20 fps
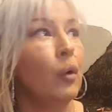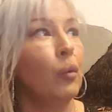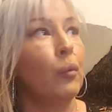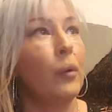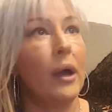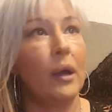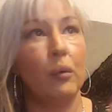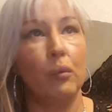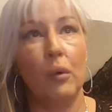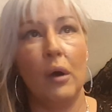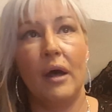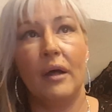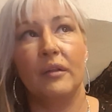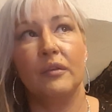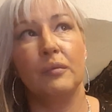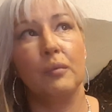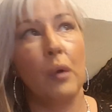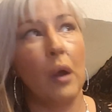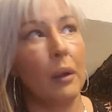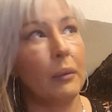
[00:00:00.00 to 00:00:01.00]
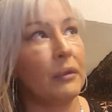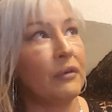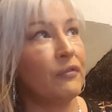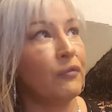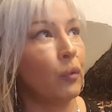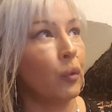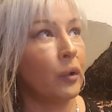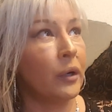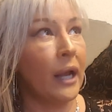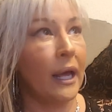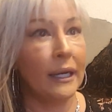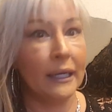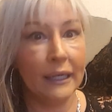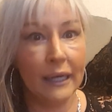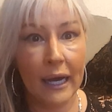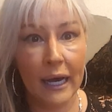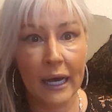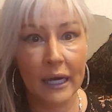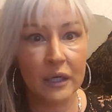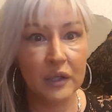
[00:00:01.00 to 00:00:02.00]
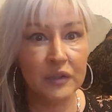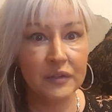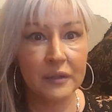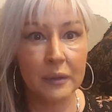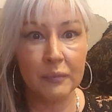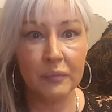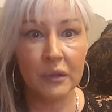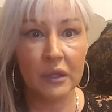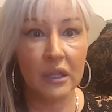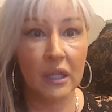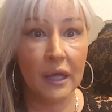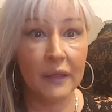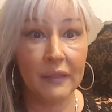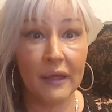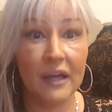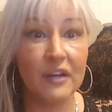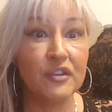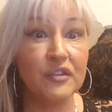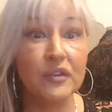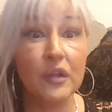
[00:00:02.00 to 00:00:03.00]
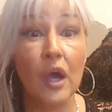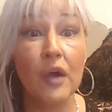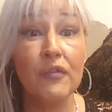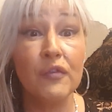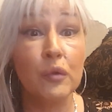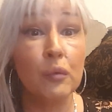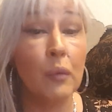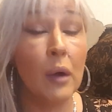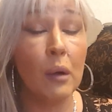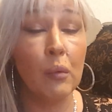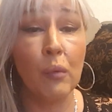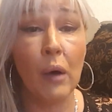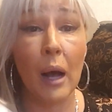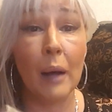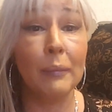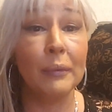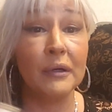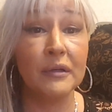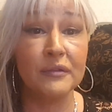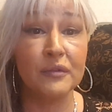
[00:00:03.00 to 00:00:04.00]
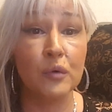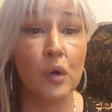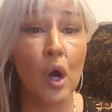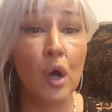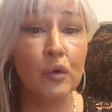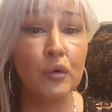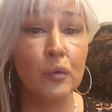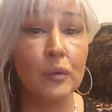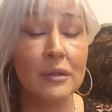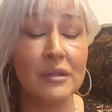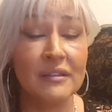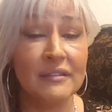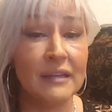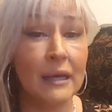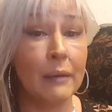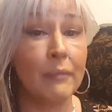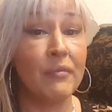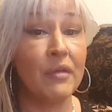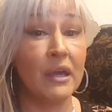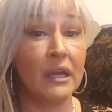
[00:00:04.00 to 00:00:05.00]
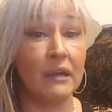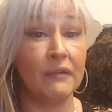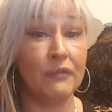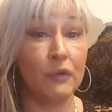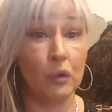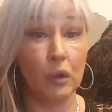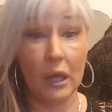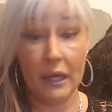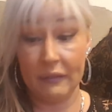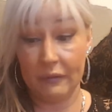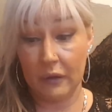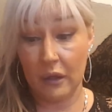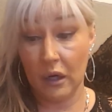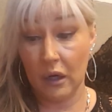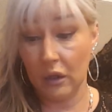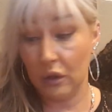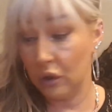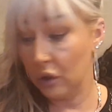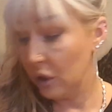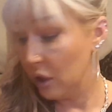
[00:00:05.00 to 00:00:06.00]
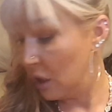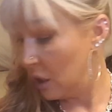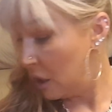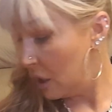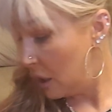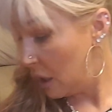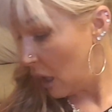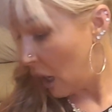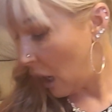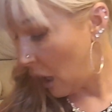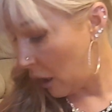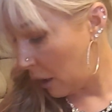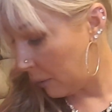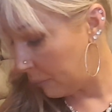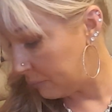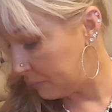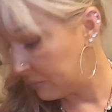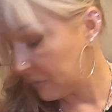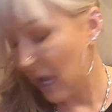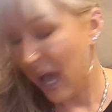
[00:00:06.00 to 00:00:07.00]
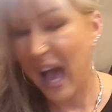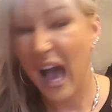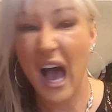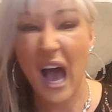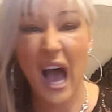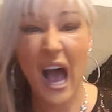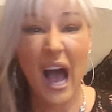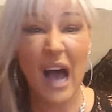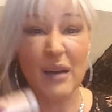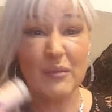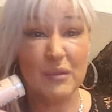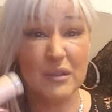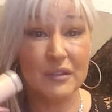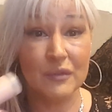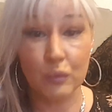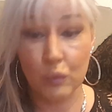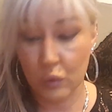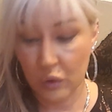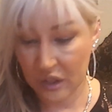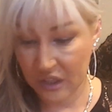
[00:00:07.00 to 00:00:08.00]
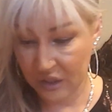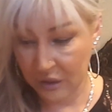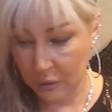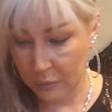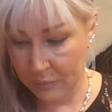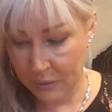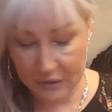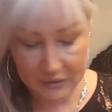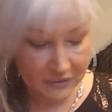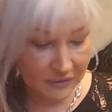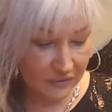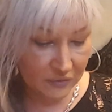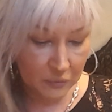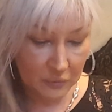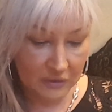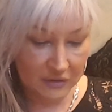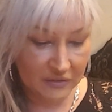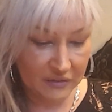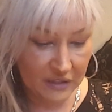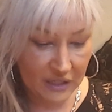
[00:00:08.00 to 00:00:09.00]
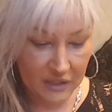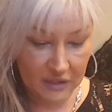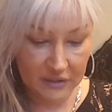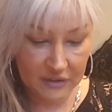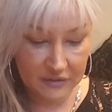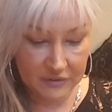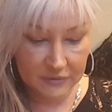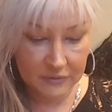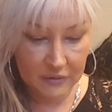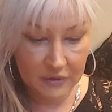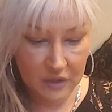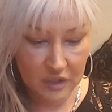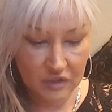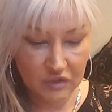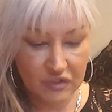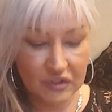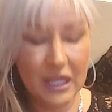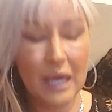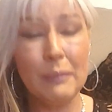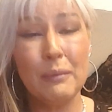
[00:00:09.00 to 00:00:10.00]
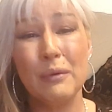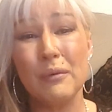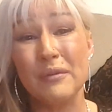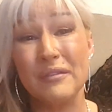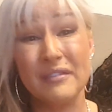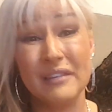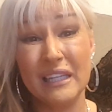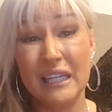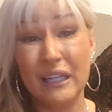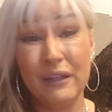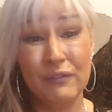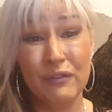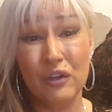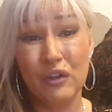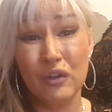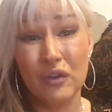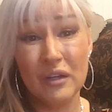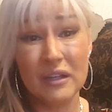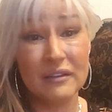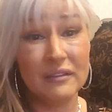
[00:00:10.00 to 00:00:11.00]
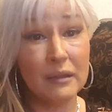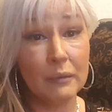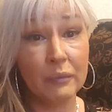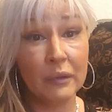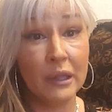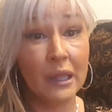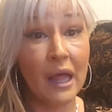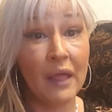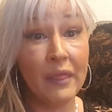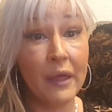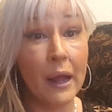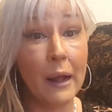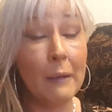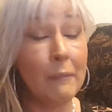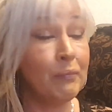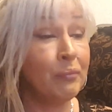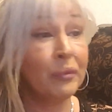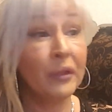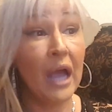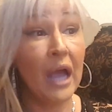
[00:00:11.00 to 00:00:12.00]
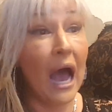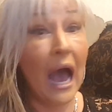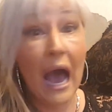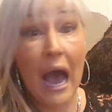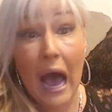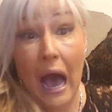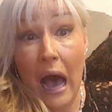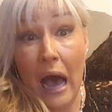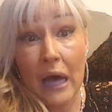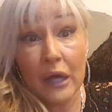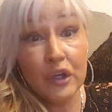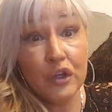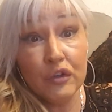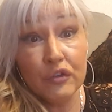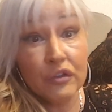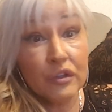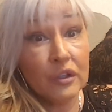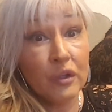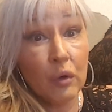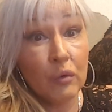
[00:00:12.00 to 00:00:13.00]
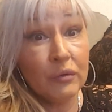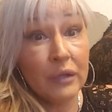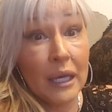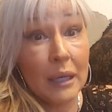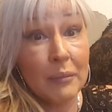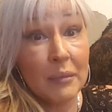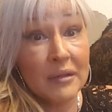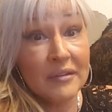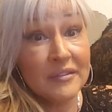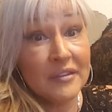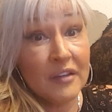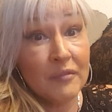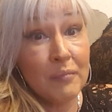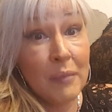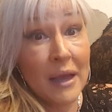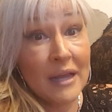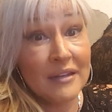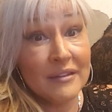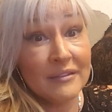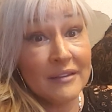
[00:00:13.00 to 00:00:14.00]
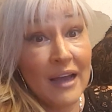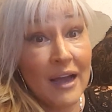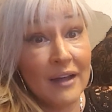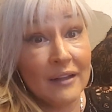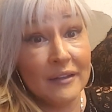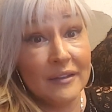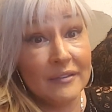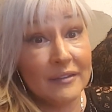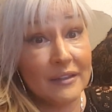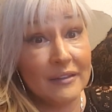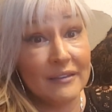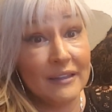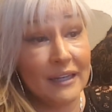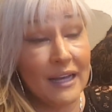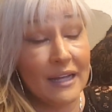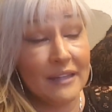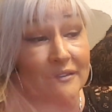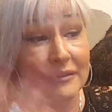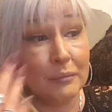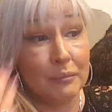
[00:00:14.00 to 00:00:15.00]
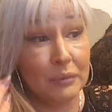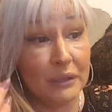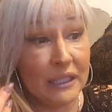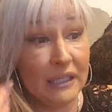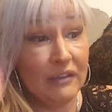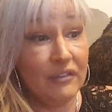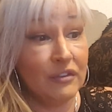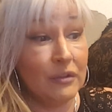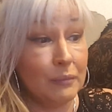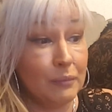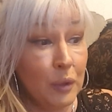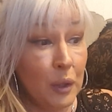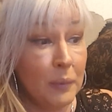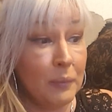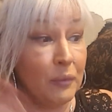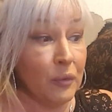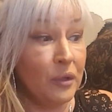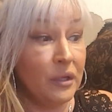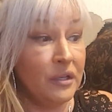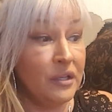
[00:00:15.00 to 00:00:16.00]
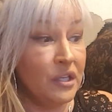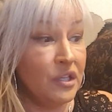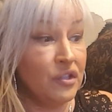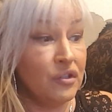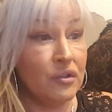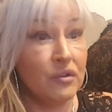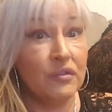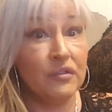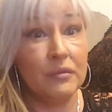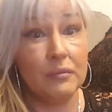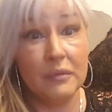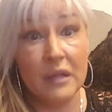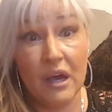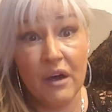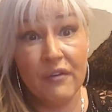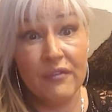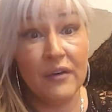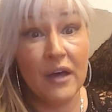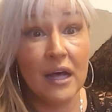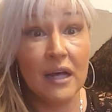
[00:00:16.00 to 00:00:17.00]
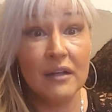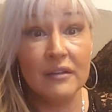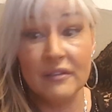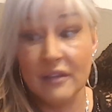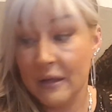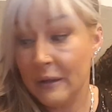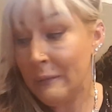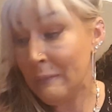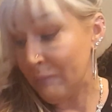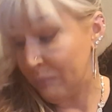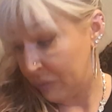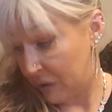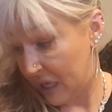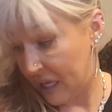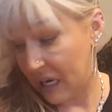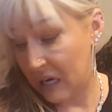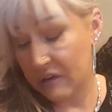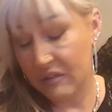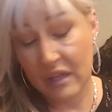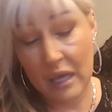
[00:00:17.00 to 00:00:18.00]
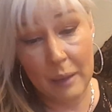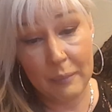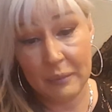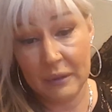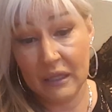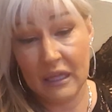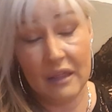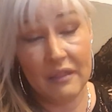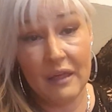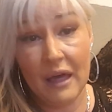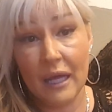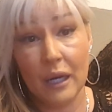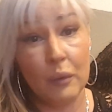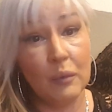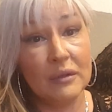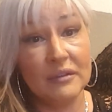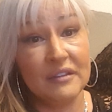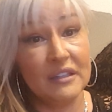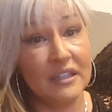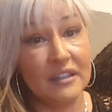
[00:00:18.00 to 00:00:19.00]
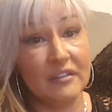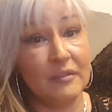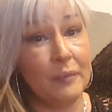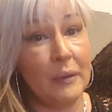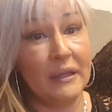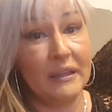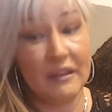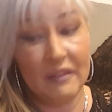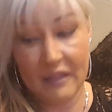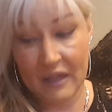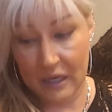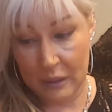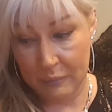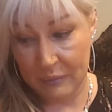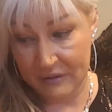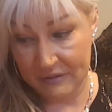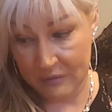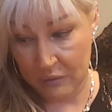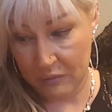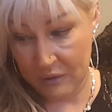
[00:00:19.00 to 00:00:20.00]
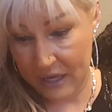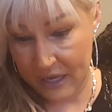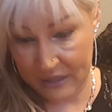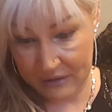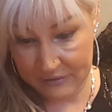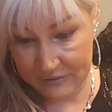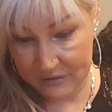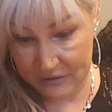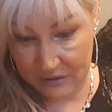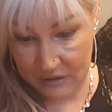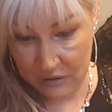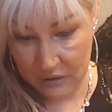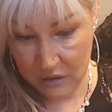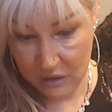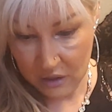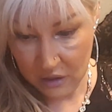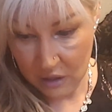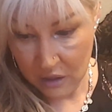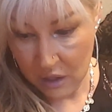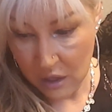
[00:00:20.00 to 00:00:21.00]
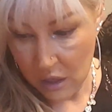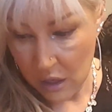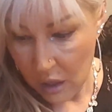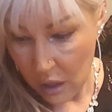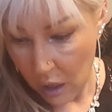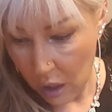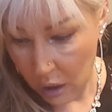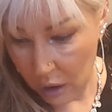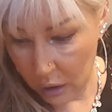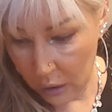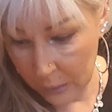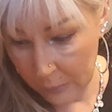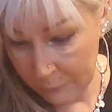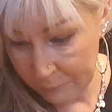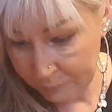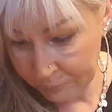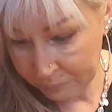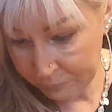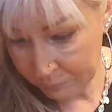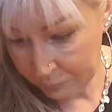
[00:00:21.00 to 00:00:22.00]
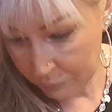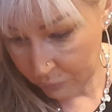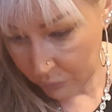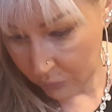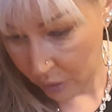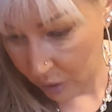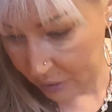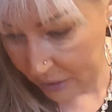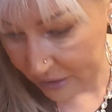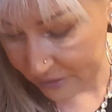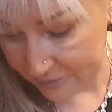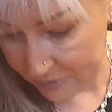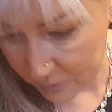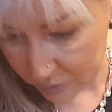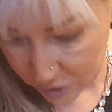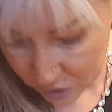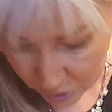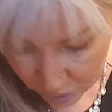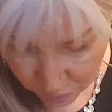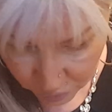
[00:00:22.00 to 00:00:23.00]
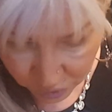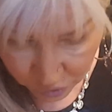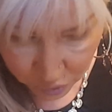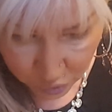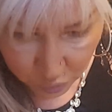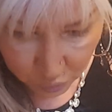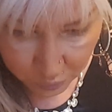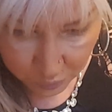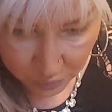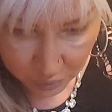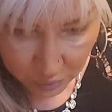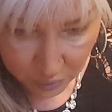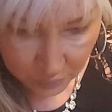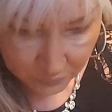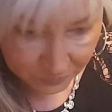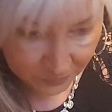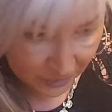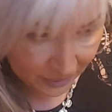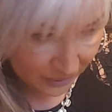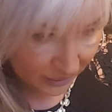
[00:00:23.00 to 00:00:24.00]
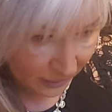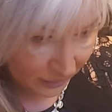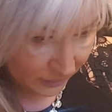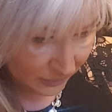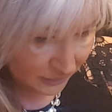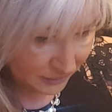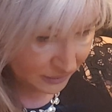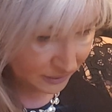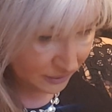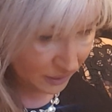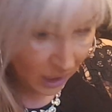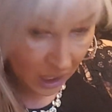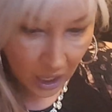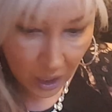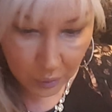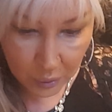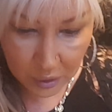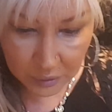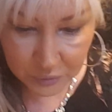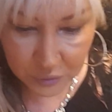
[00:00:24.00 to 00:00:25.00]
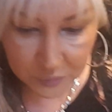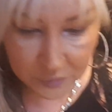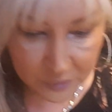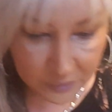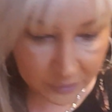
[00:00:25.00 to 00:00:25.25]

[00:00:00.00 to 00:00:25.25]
Wet n Wild's probably $4.99 or something like that. Just go for the Wet n Wild, because they're all doing the same thing if you like the color. I'm just warning you about this one at Sally's. Just keep your receipt if you do get something like that. I usually don't take my stuff back to Sally's, because I got some bleach, some purple conditioner, some nail files, and I just happened to get that. I wasn't expecting that to be so nasty. Okay, so I showed you that. Oh, I'll do the